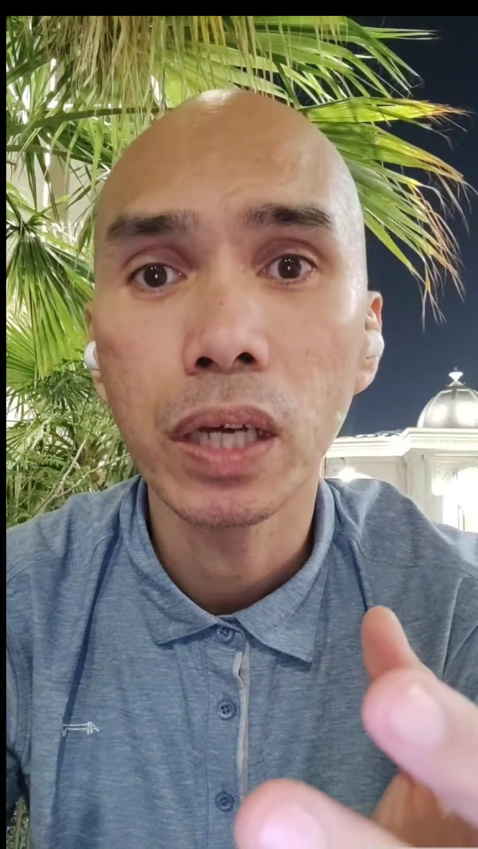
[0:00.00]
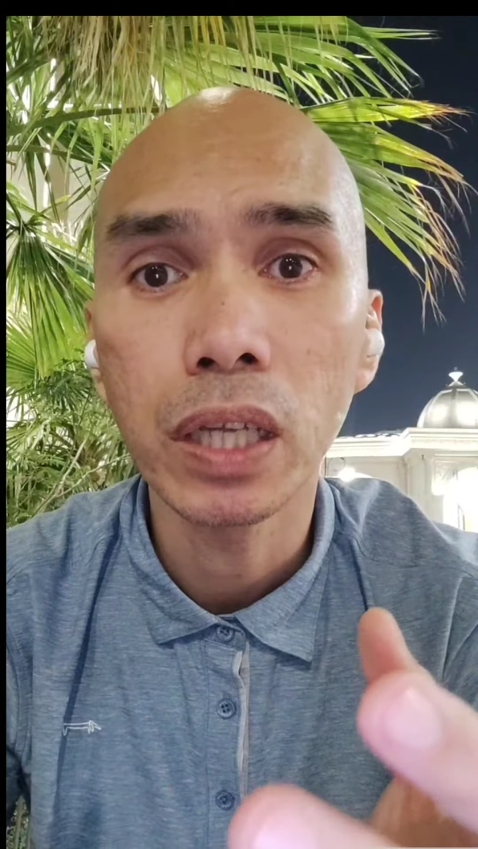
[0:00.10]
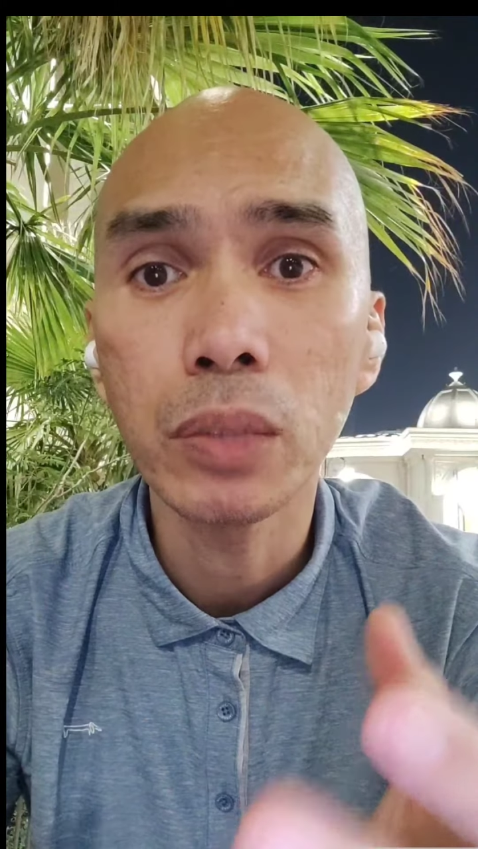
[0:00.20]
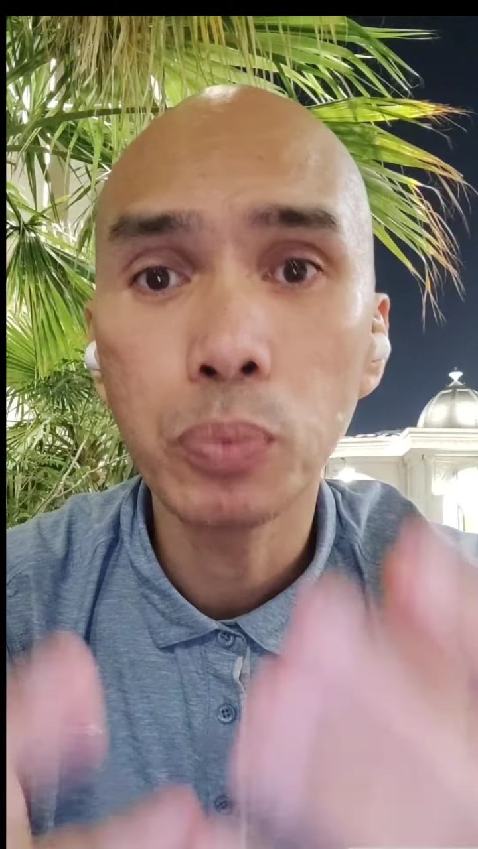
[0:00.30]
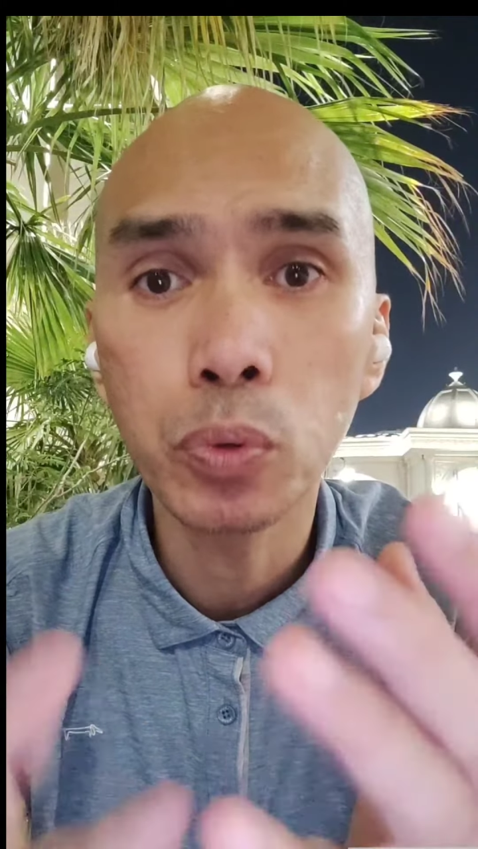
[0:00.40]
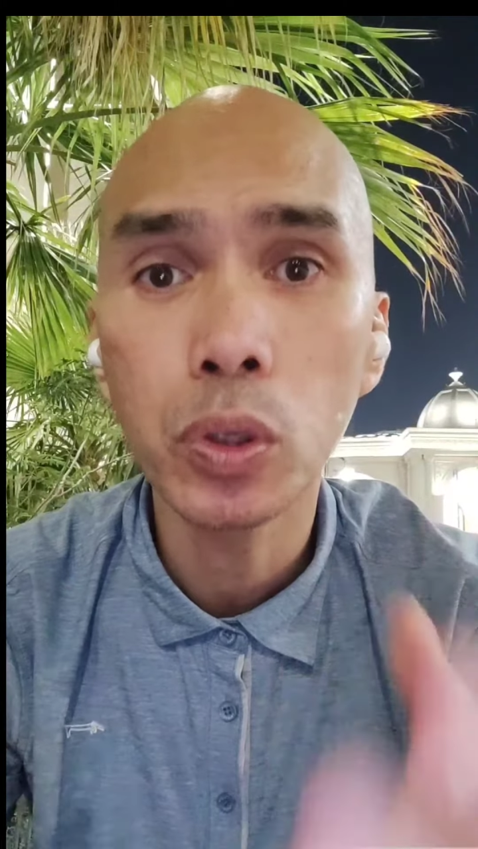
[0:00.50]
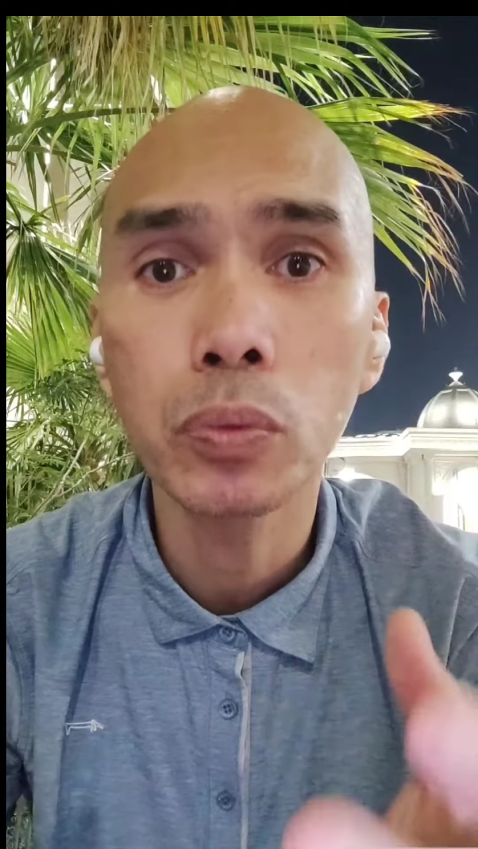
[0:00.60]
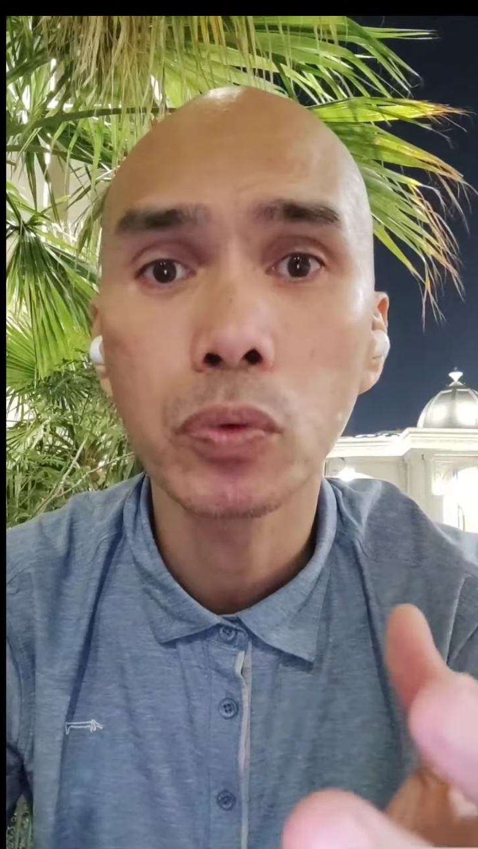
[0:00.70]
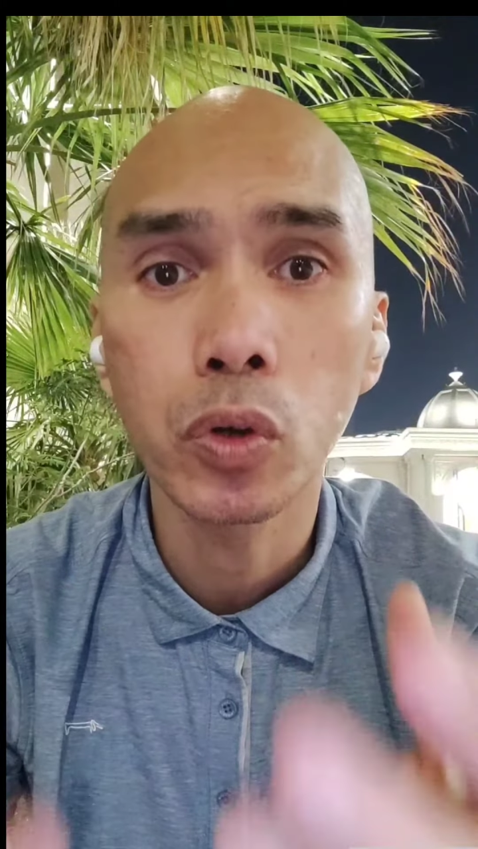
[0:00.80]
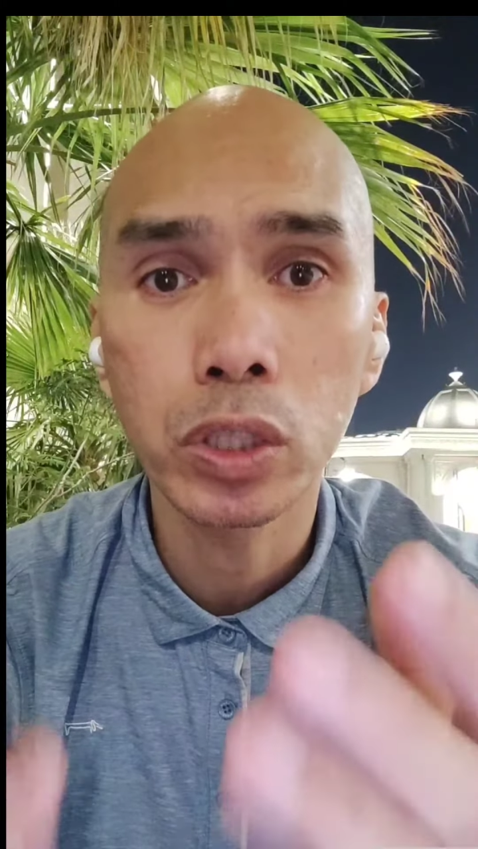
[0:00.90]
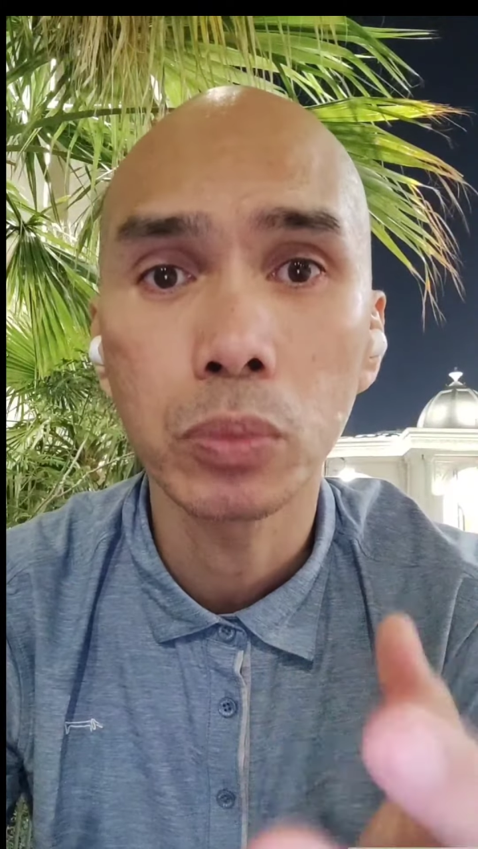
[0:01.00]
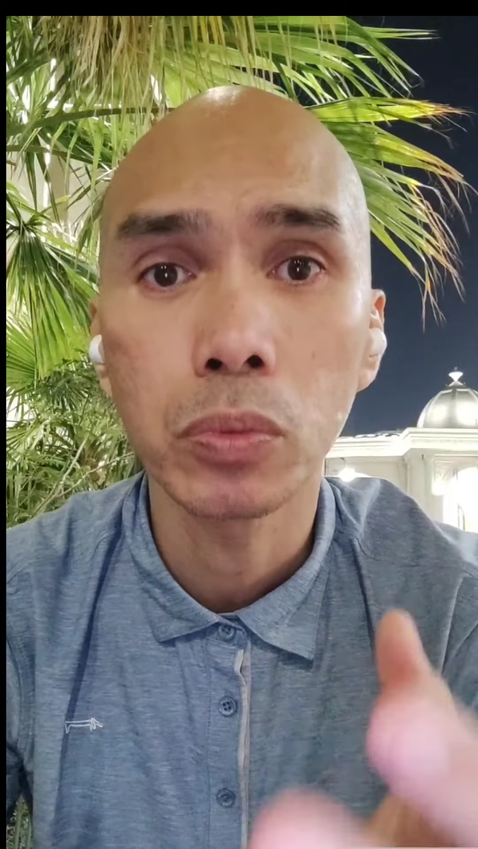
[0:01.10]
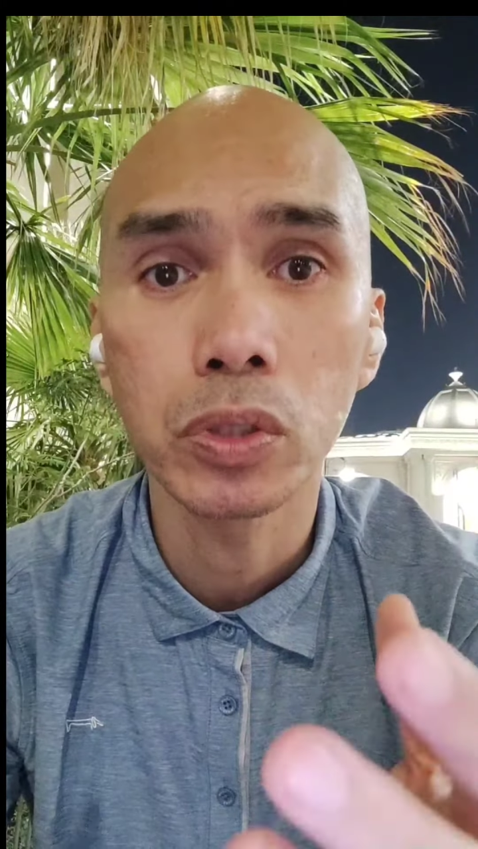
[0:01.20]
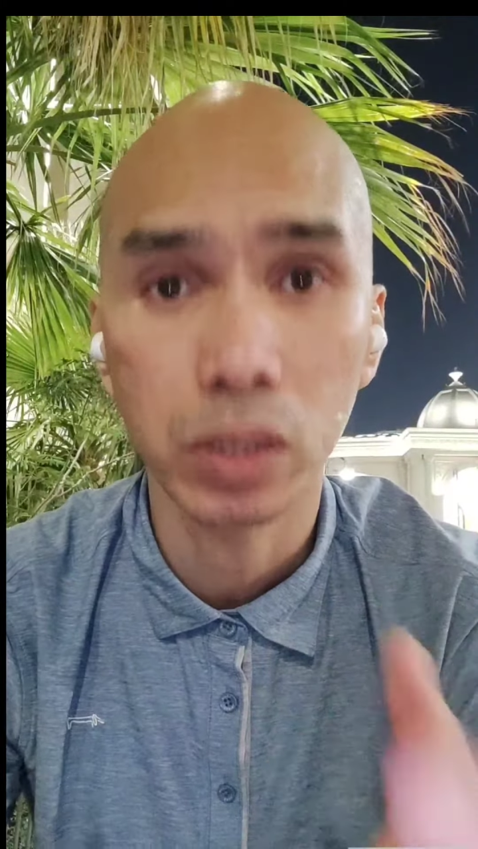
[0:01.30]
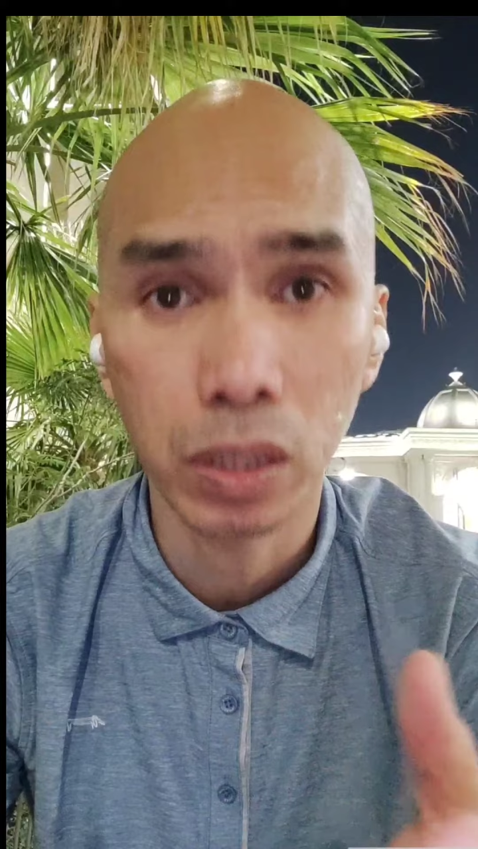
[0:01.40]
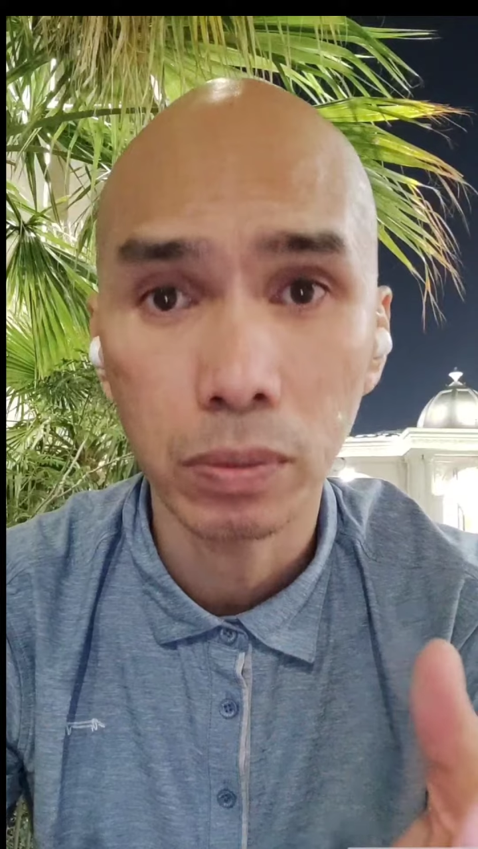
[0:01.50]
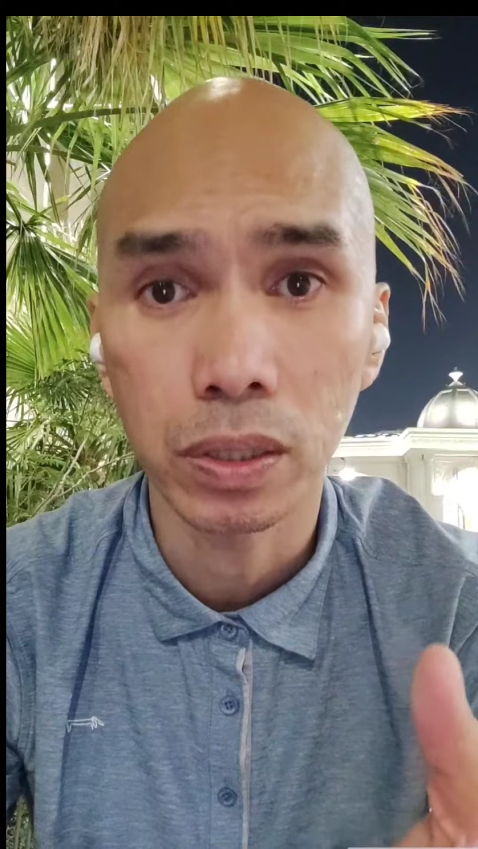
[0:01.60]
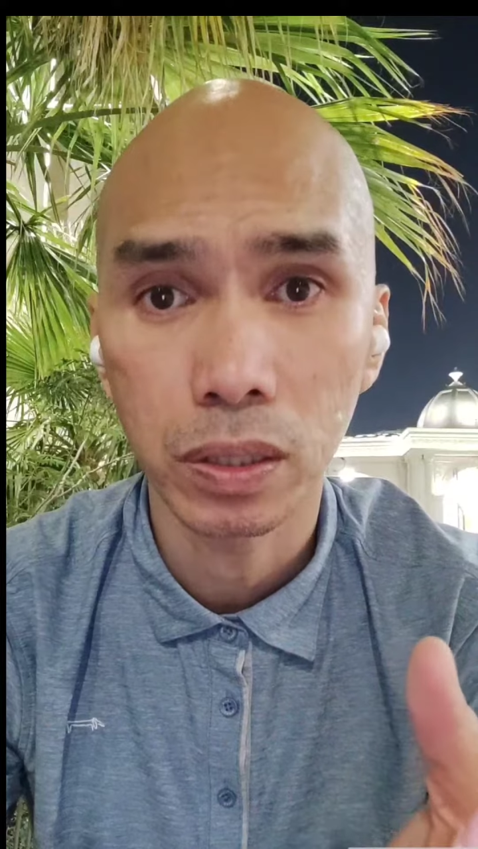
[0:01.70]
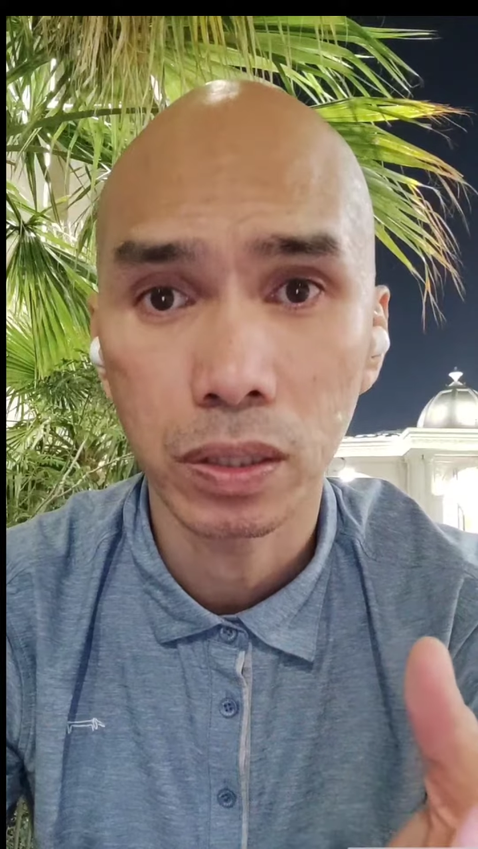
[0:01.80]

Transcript: and improved customer service.